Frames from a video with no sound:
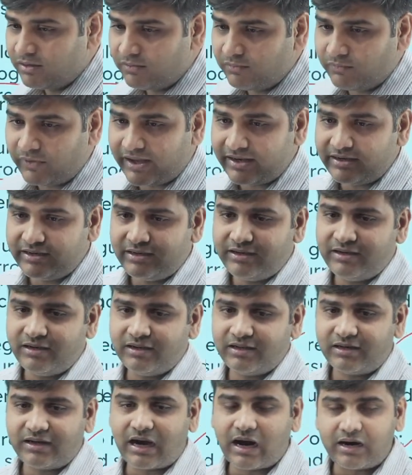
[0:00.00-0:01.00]
when
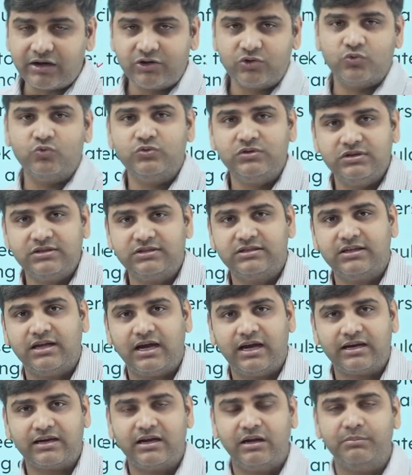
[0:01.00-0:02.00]
cartoons
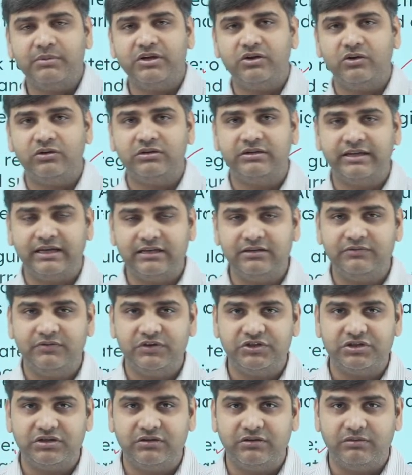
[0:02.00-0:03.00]
are coming on
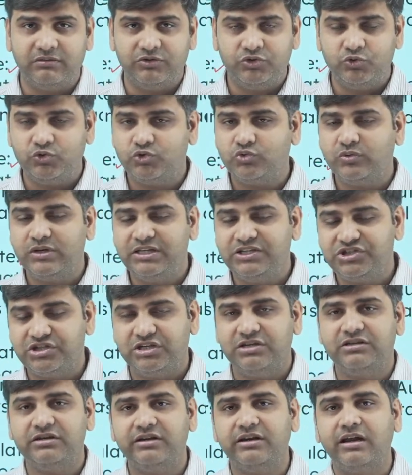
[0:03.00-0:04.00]
television, usually
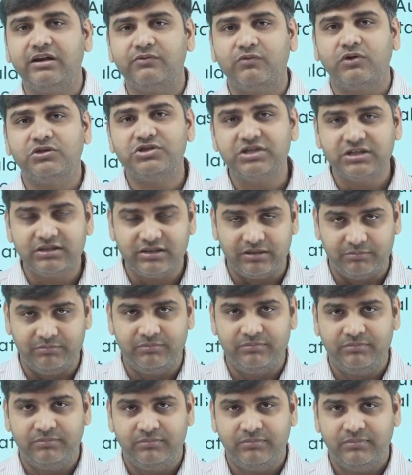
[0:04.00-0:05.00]
children are watching them.
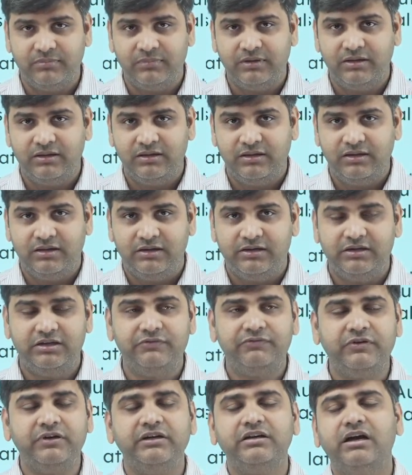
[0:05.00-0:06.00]

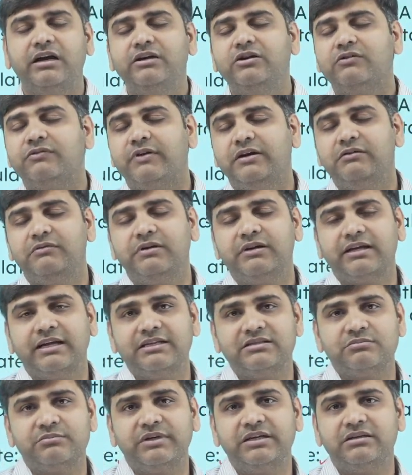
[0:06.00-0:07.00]
Different kind of
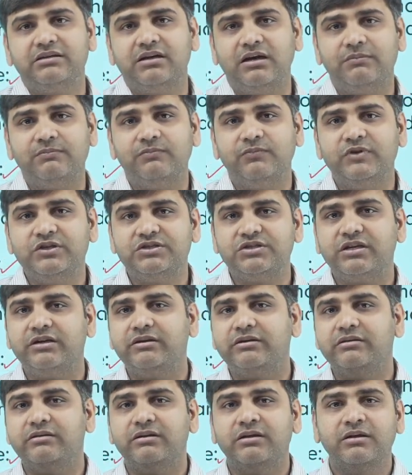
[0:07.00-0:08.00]
advertisement come which
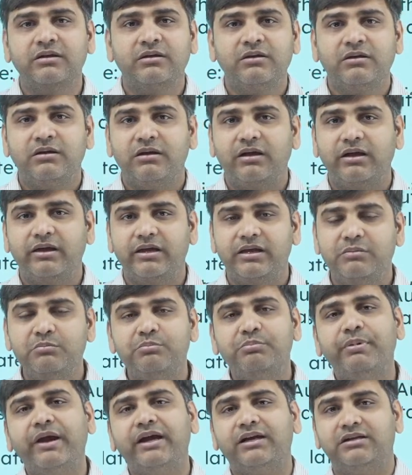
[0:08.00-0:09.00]
can
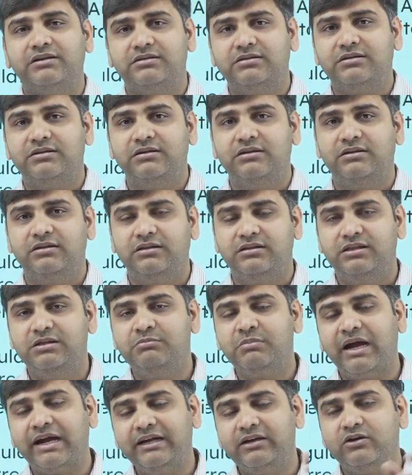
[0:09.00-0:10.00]
impact the
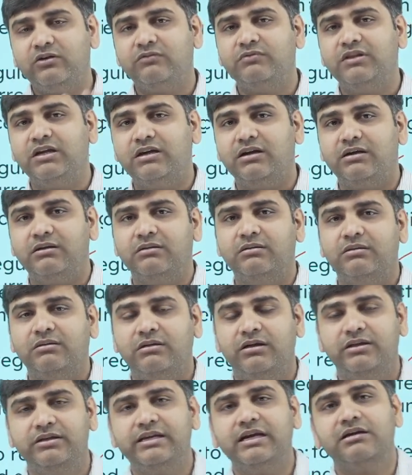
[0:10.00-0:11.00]
mind of the
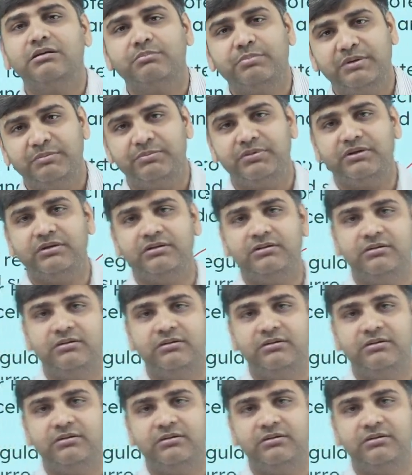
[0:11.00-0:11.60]
young people,